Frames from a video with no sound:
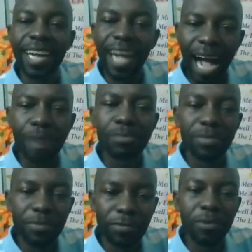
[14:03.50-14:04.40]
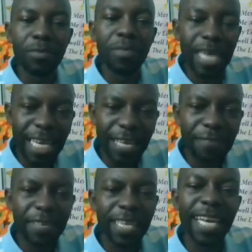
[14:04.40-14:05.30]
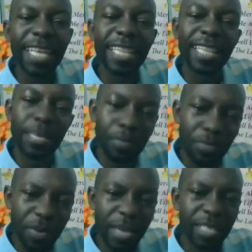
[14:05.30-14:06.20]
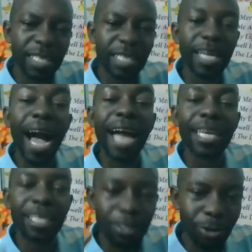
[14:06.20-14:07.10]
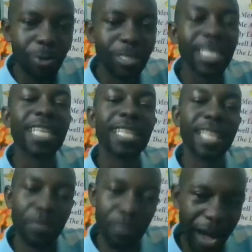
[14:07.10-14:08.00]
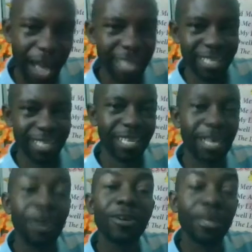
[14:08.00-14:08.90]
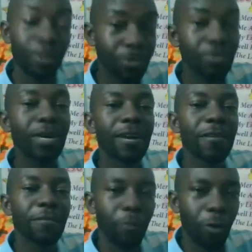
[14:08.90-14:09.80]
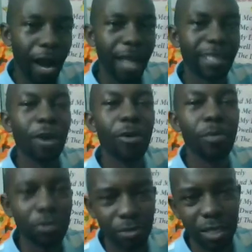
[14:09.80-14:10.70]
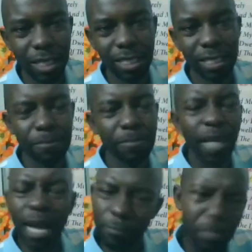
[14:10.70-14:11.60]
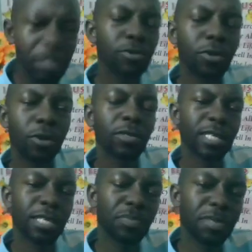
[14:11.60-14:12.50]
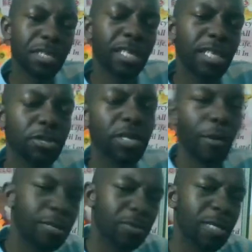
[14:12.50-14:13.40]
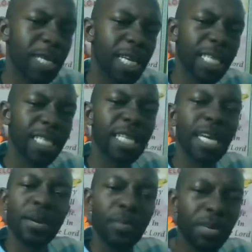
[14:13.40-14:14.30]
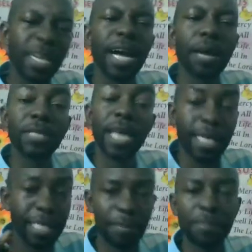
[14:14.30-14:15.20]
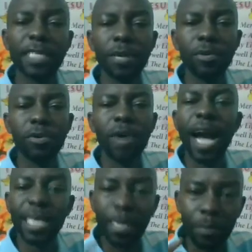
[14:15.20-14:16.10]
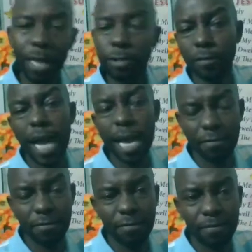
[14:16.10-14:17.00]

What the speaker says: comes from living in the present and not in the past. Look for other opportunities. And for me to close this presentation, I want to say this: breakups are inevitable and a part of life.